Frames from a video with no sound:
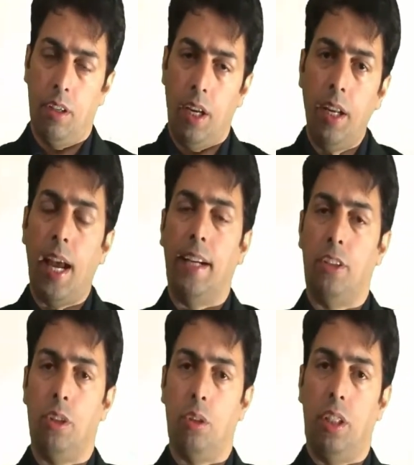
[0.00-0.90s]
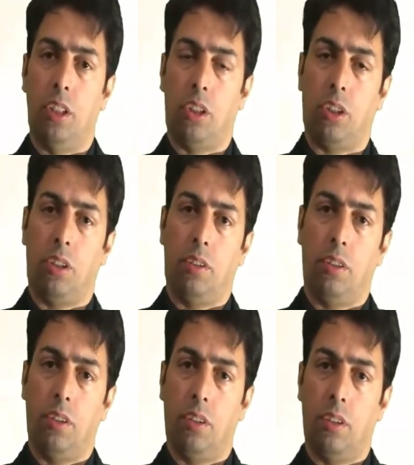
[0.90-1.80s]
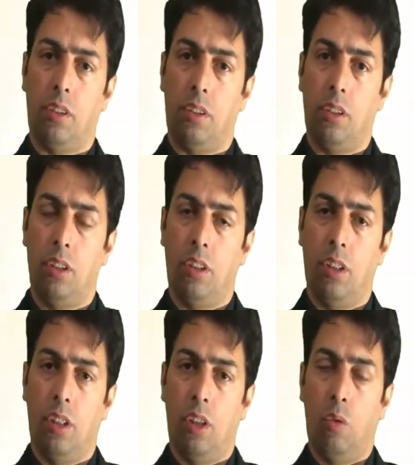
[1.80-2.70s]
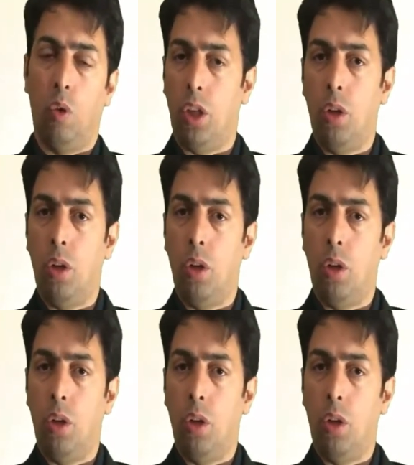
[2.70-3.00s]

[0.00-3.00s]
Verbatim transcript: In addition to this, we